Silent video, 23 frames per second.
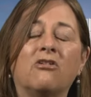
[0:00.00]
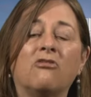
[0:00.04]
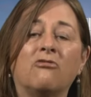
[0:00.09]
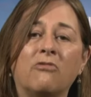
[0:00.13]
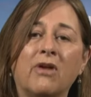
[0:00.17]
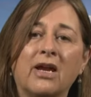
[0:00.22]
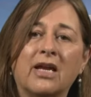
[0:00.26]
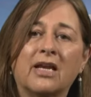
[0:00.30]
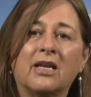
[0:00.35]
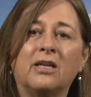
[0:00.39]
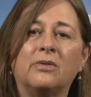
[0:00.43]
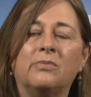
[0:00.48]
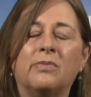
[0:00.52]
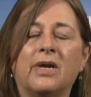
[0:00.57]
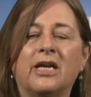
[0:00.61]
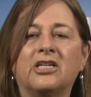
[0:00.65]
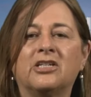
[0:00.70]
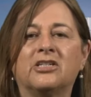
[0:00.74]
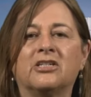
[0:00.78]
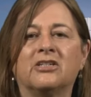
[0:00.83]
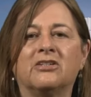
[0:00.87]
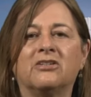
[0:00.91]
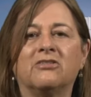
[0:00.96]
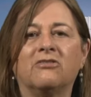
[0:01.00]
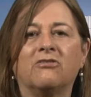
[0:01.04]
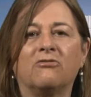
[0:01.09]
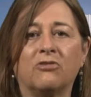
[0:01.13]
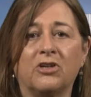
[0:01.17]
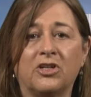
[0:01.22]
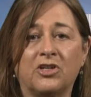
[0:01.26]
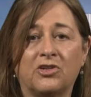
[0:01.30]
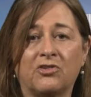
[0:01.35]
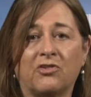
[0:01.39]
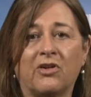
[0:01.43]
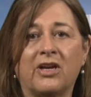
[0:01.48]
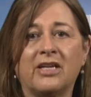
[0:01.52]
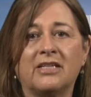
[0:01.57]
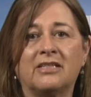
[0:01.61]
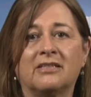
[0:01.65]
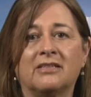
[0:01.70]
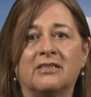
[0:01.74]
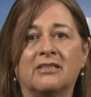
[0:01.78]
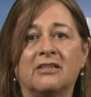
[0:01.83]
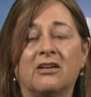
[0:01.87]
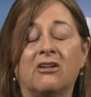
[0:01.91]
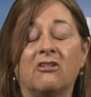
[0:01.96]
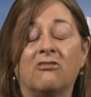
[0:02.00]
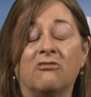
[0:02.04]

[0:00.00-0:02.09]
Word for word: reclamation, redress,